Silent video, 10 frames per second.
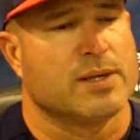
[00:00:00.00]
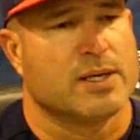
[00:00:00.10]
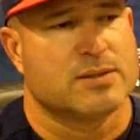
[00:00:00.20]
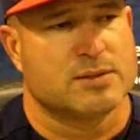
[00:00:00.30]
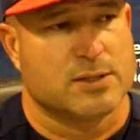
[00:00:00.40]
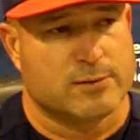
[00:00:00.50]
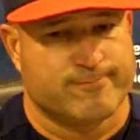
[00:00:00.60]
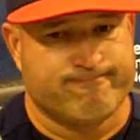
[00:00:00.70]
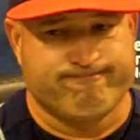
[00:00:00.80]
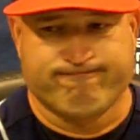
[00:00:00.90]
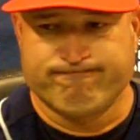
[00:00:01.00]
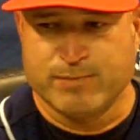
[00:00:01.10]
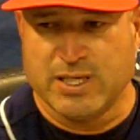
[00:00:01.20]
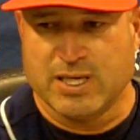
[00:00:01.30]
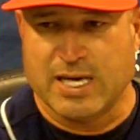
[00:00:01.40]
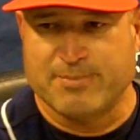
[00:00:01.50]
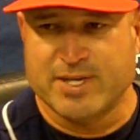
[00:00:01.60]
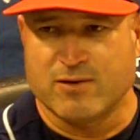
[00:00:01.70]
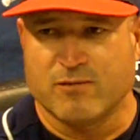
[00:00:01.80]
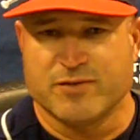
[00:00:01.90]
That's being
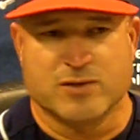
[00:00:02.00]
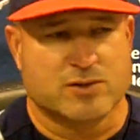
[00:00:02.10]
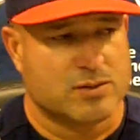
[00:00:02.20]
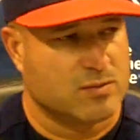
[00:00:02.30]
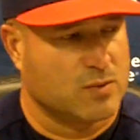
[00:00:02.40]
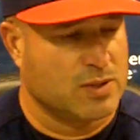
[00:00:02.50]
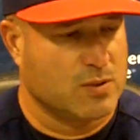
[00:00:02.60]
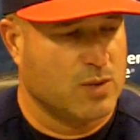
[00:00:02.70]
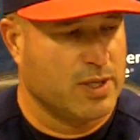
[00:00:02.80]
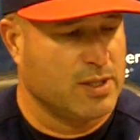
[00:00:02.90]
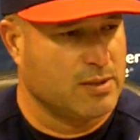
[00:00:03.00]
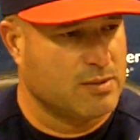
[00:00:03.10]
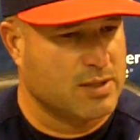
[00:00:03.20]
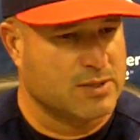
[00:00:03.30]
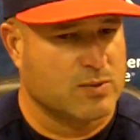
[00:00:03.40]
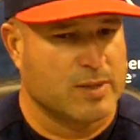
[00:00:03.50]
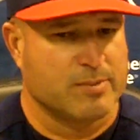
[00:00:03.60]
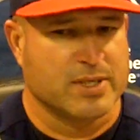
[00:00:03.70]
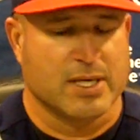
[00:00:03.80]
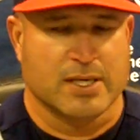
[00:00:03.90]
captain obvious with the way things went,
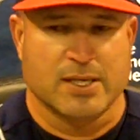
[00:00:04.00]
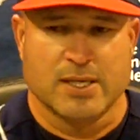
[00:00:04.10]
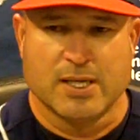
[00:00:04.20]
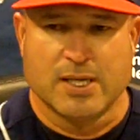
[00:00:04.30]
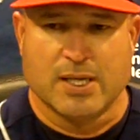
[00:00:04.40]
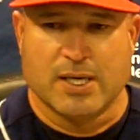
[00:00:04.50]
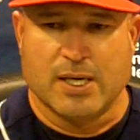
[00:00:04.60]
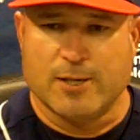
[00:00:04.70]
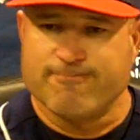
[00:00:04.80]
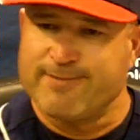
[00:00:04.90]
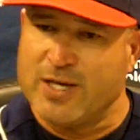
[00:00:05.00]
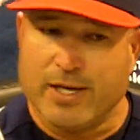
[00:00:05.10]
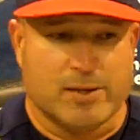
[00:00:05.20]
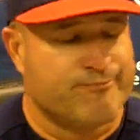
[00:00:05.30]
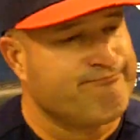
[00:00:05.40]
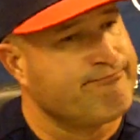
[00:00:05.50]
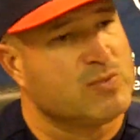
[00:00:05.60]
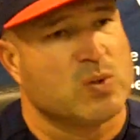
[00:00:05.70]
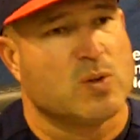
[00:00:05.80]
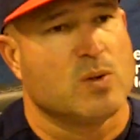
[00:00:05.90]
but yeah, hey,
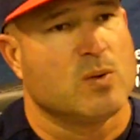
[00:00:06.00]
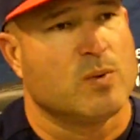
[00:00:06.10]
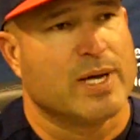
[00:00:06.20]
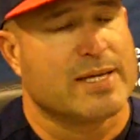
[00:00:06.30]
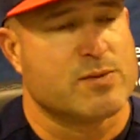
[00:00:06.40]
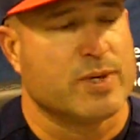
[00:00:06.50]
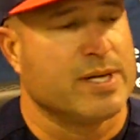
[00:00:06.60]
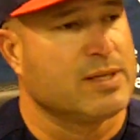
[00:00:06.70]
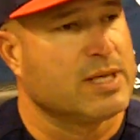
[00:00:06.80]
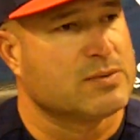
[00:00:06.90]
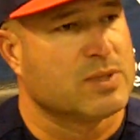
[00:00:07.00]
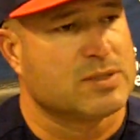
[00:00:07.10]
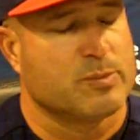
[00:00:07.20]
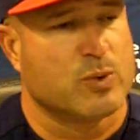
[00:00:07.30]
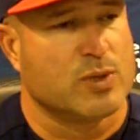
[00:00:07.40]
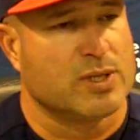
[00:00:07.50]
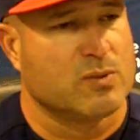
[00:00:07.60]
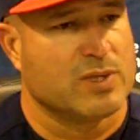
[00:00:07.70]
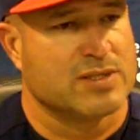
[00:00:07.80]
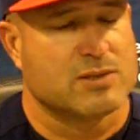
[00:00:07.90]
we got the win, and that's what's important. A
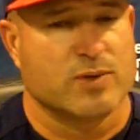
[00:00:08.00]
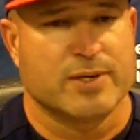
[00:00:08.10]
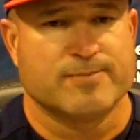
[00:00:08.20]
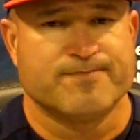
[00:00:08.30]
win is a win.